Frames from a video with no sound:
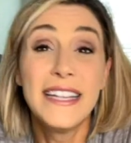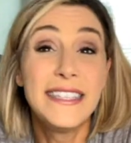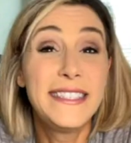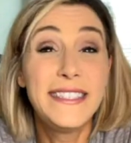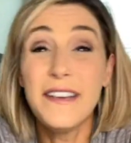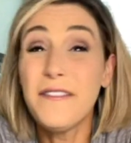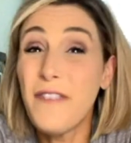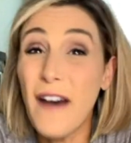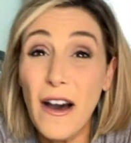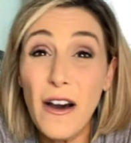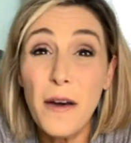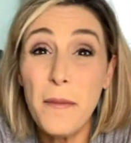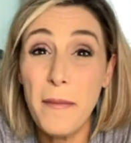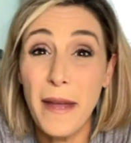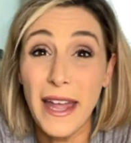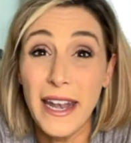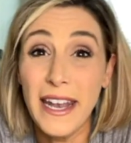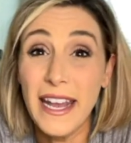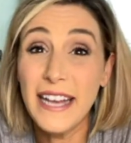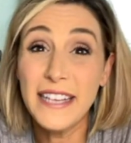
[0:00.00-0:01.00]

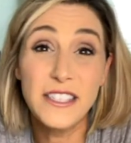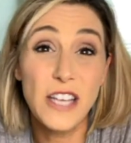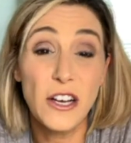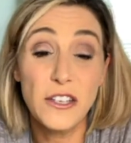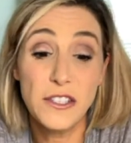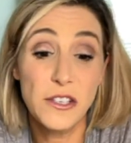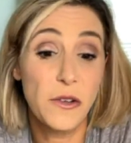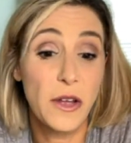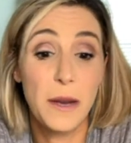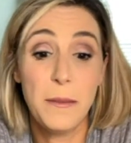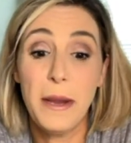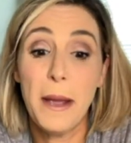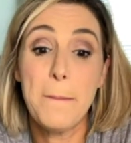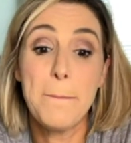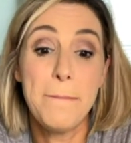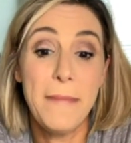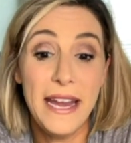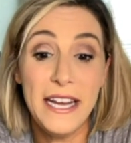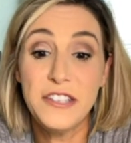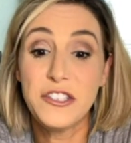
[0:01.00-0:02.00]
Development is also going to be a
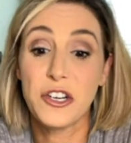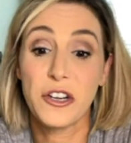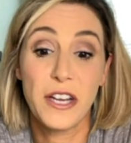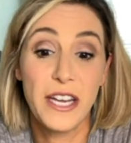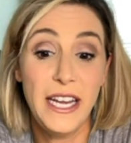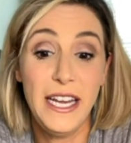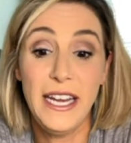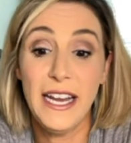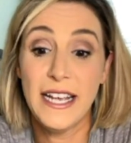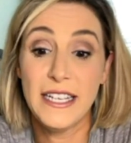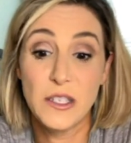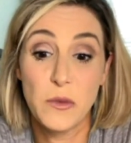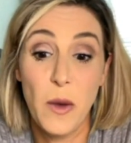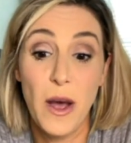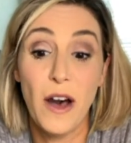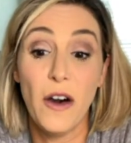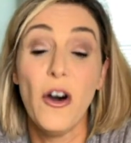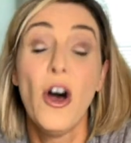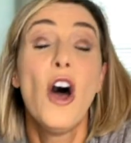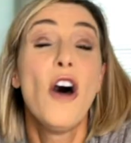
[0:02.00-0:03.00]
major key as
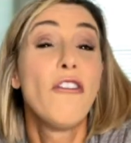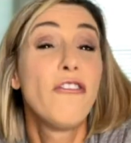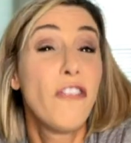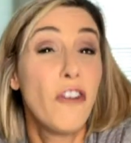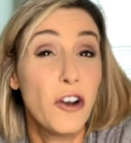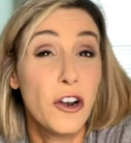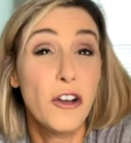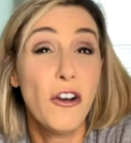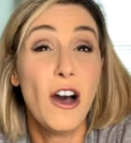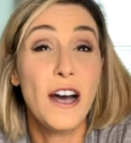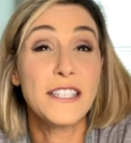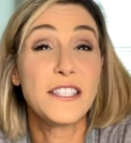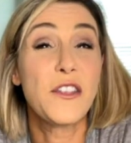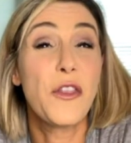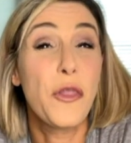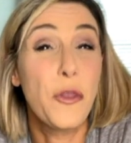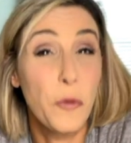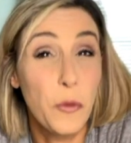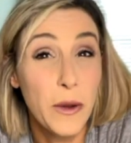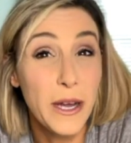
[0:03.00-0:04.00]
well. Florida lost
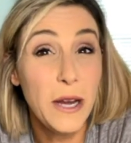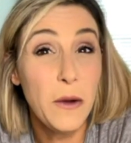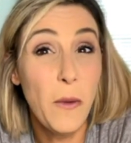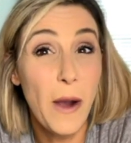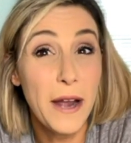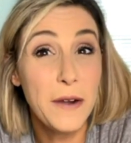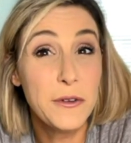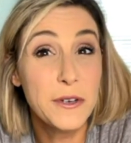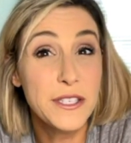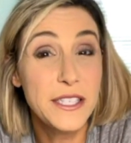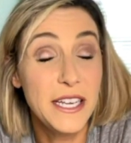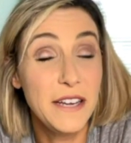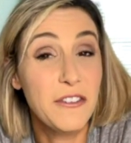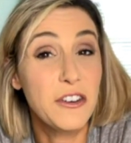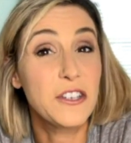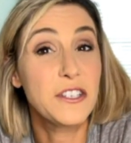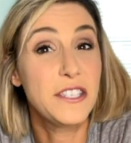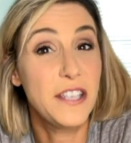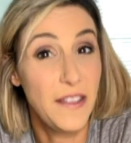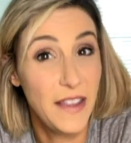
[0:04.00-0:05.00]
three wide
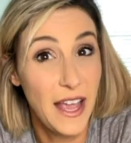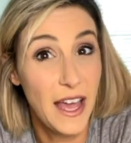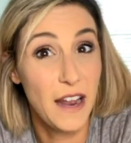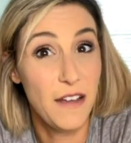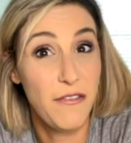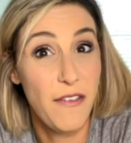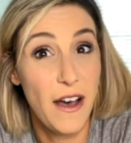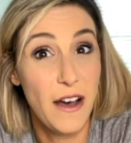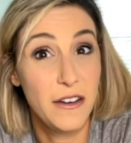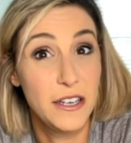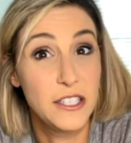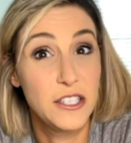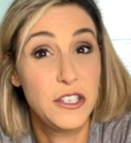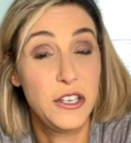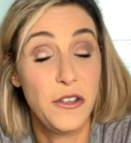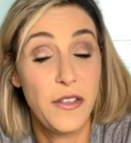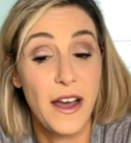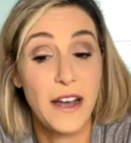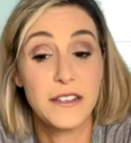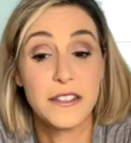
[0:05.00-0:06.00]
receivers to the NFL in
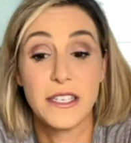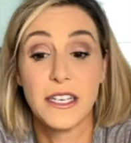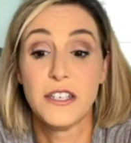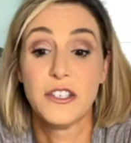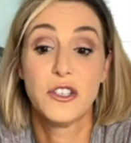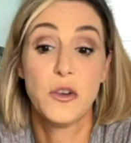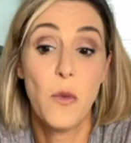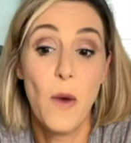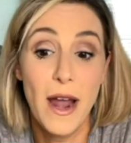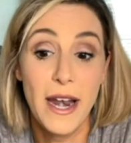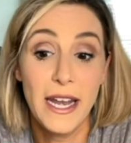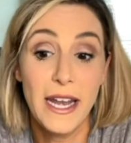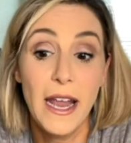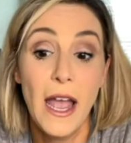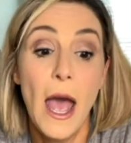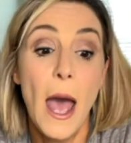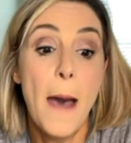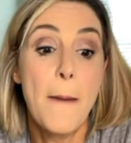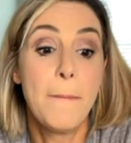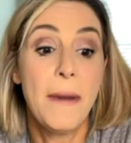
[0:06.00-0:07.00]
2020,
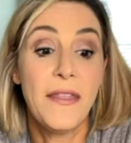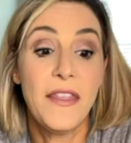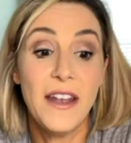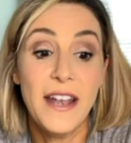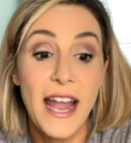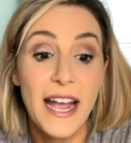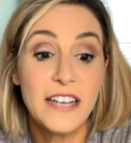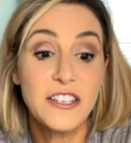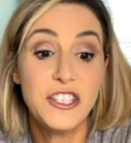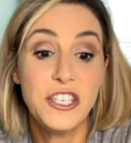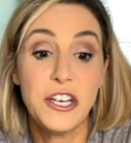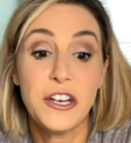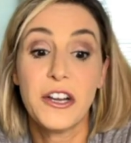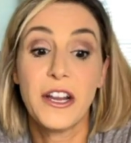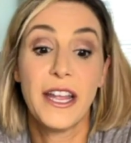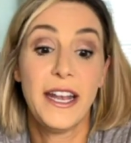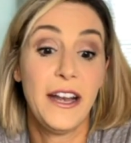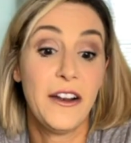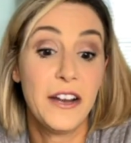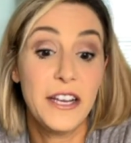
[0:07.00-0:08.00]
but the next year,
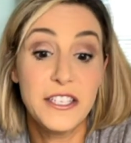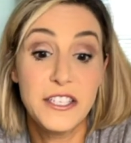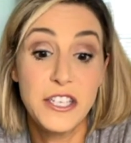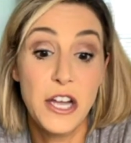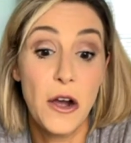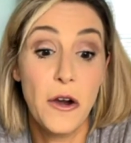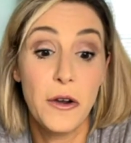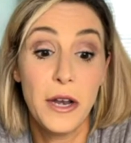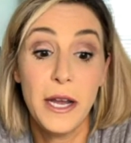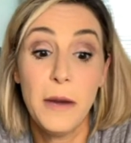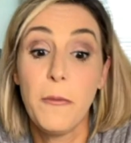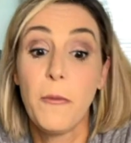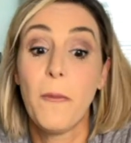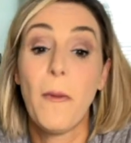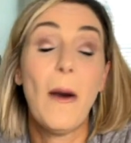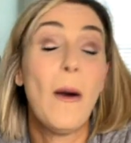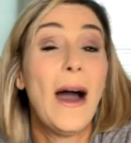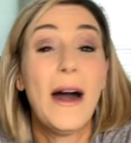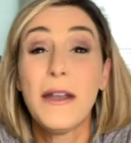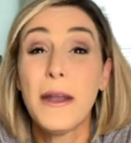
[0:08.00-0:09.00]
Kadarius Toney
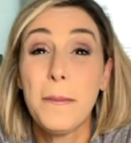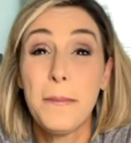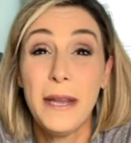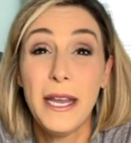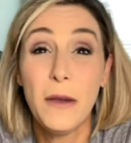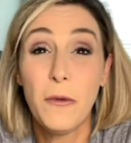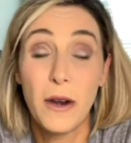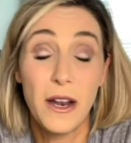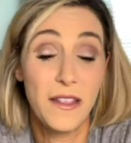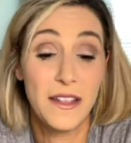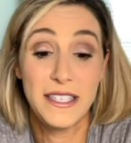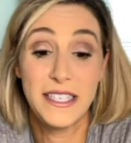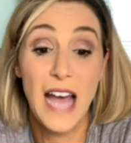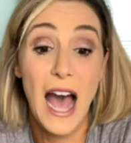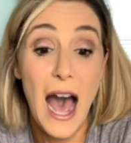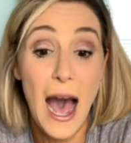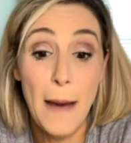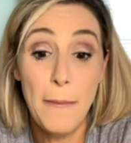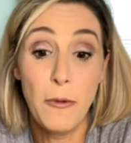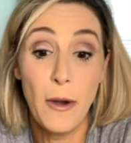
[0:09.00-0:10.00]
wound up being one of the
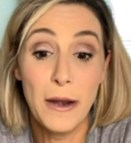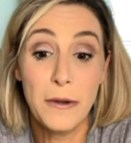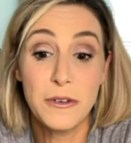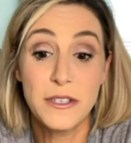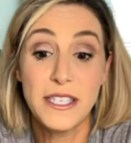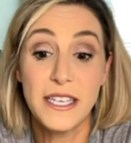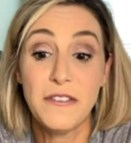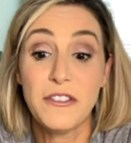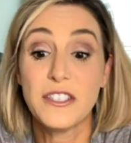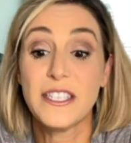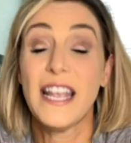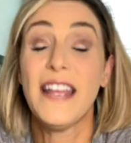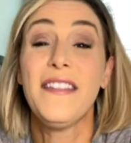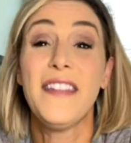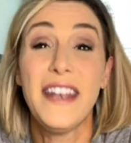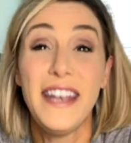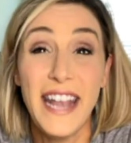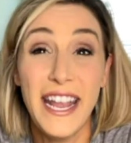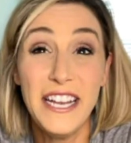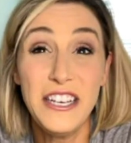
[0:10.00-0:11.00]
top wide receivers in the
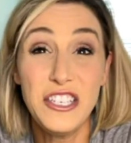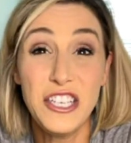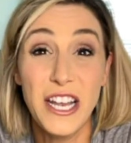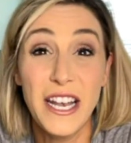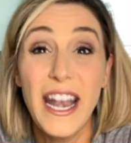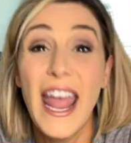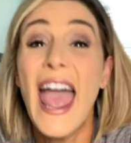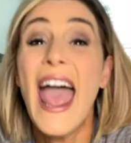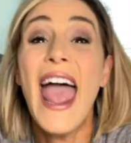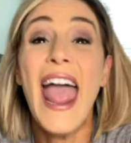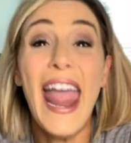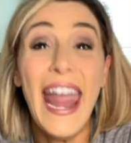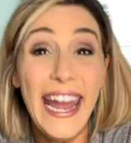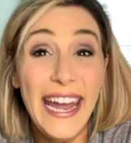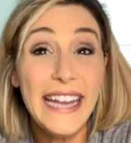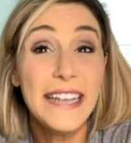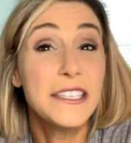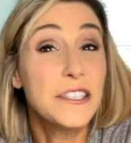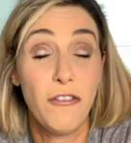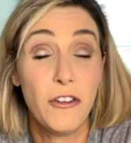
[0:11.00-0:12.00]
nation
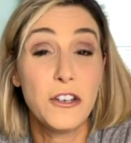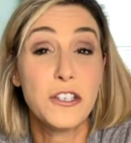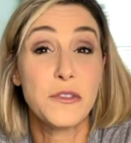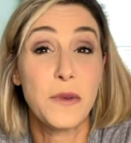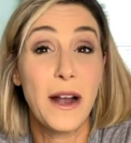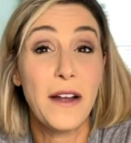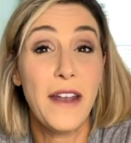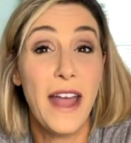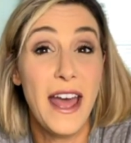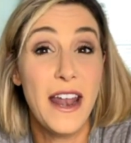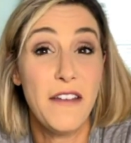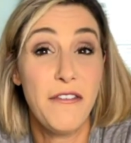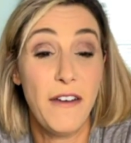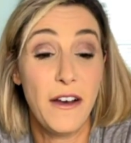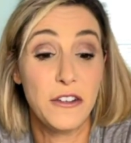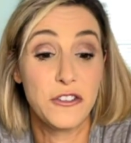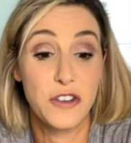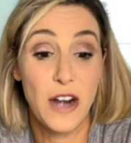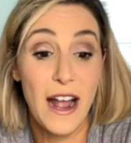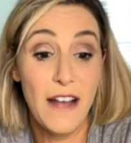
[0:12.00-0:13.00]
and a first-round
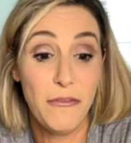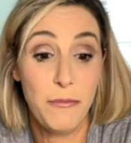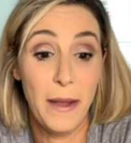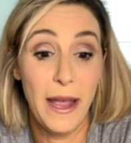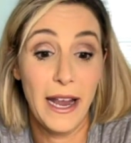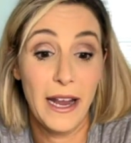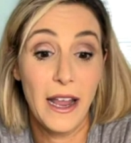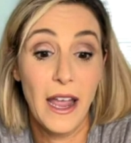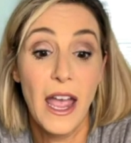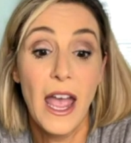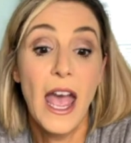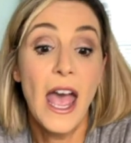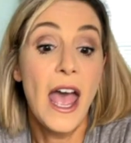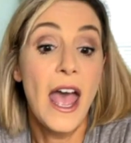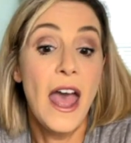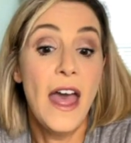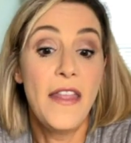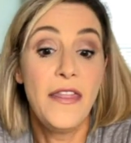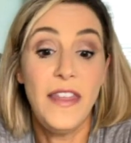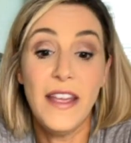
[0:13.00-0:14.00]
NFL draft pick.
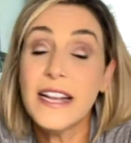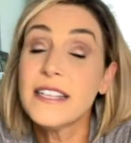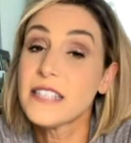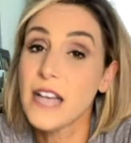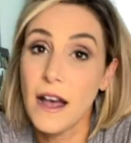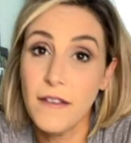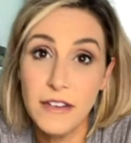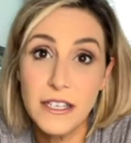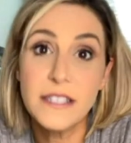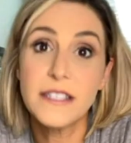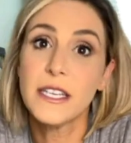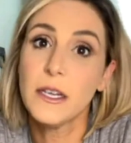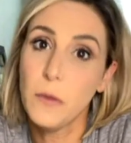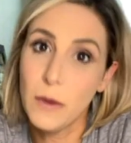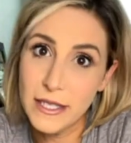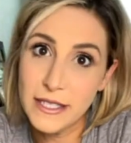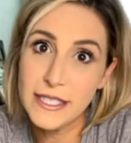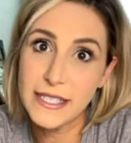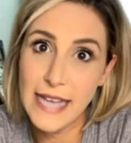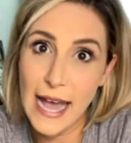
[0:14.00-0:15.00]
Things obviously
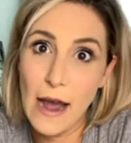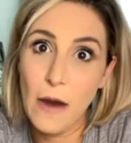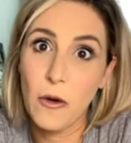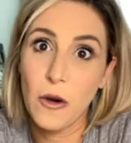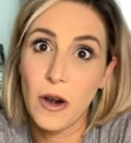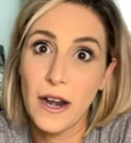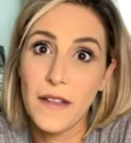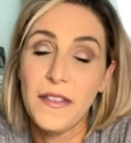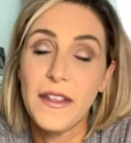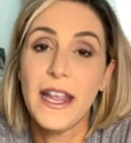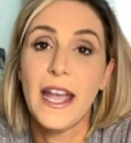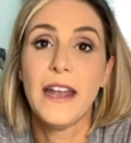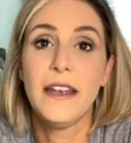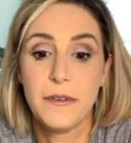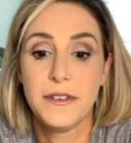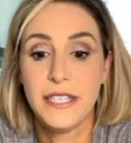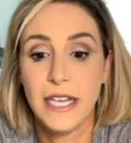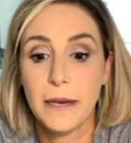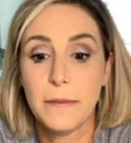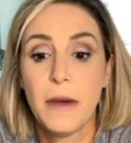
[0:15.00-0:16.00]
went sour at the end of
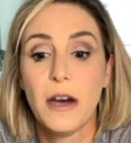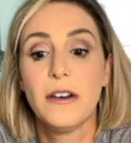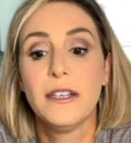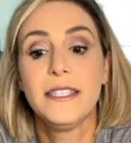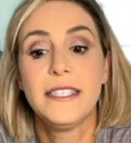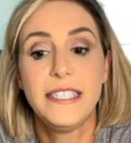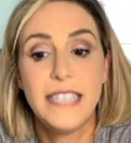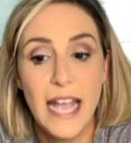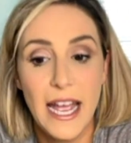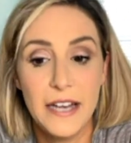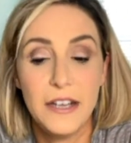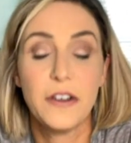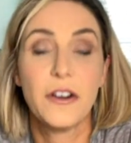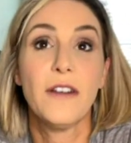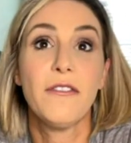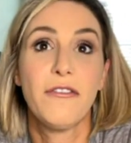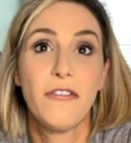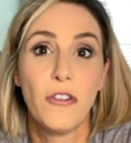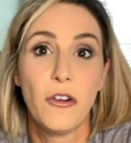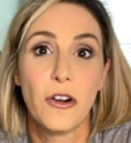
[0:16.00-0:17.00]
Dan Mullen's tenure
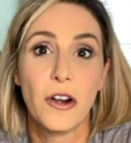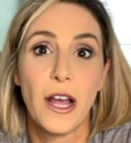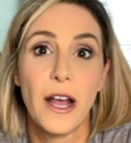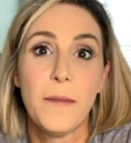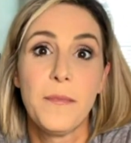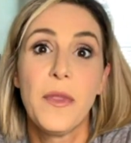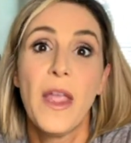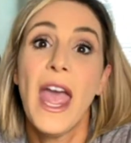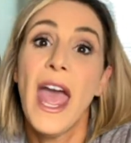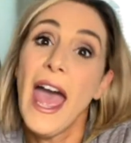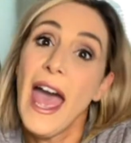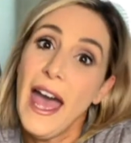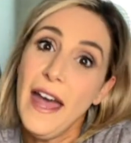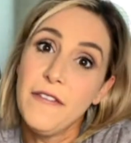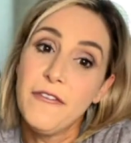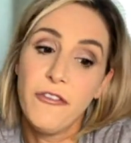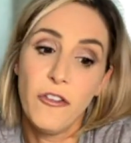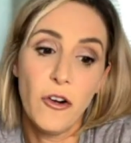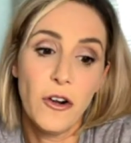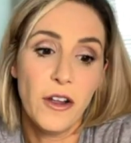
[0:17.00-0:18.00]
at Florida,
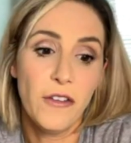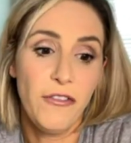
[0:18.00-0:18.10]
and Florida